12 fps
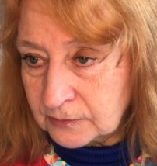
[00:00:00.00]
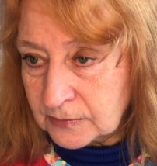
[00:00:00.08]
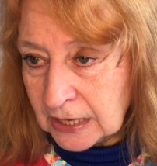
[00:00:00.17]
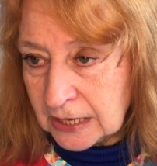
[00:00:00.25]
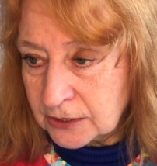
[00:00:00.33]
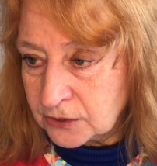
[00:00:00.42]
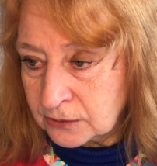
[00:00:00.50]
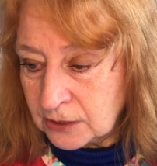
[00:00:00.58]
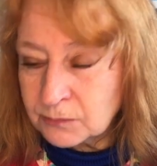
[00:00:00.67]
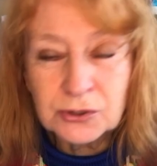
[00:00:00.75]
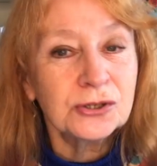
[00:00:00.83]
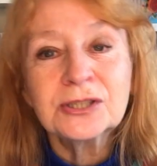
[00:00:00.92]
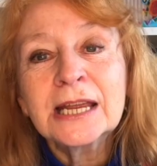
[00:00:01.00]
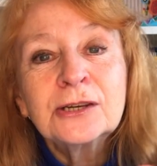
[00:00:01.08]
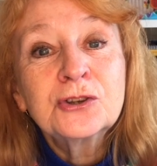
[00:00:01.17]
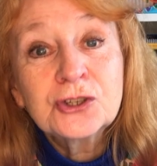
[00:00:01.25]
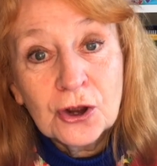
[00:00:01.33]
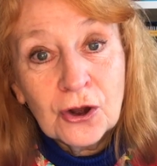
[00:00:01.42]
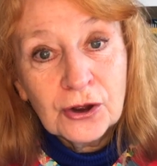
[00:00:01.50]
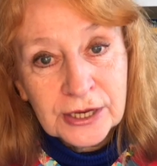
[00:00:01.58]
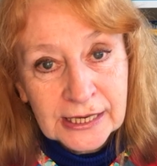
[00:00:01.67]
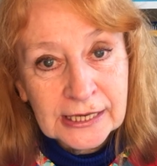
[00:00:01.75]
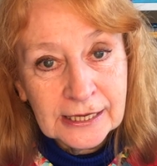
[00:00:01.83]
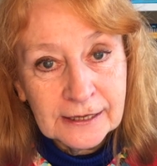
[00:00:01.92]
I'm just
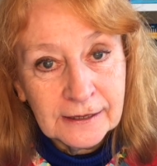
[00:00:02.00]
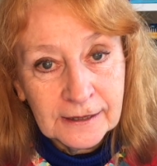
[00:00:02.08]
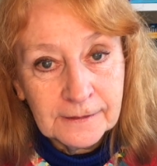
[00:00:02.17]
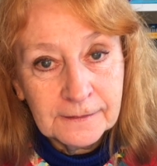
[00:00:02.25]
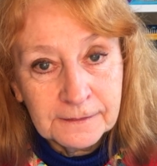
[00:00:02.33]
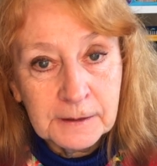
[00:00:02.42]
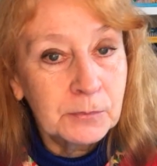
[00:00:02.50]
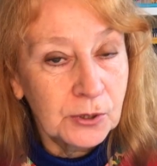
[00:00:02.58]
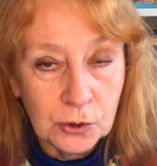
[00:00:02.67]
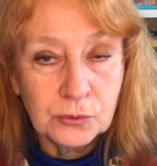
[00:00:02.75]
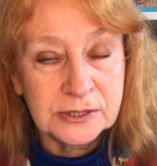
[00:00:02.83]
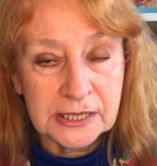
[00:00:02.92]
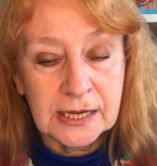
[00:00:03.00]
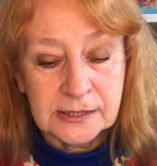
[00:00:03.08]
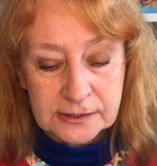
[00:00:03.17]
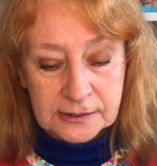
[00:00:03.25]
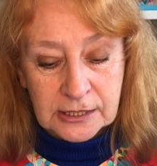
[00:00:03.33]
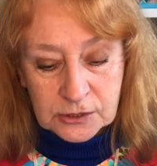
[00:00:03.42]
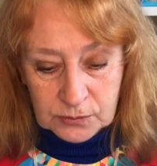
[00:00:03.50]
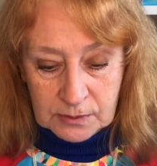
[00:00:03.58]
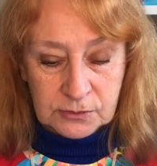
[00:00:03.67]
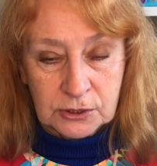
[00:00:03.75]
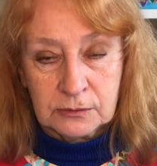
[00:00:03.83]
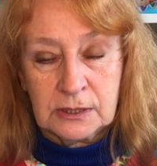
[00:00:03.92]
enjoying the process. That's what
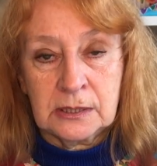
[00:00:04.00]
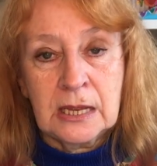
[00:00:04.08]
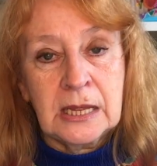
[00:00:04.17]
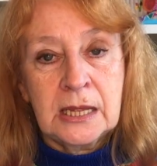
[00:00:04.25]
I'm doing.